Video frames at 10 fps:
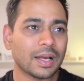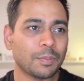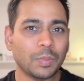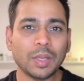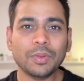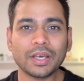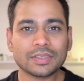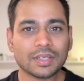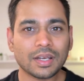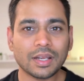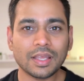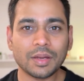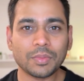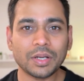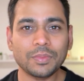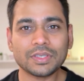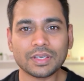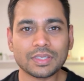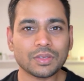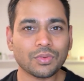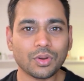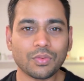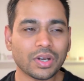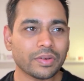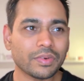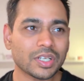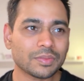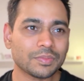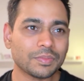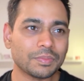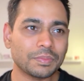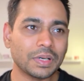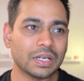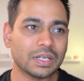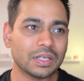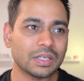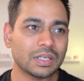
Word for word: maybe externally I might be successful or whatever, but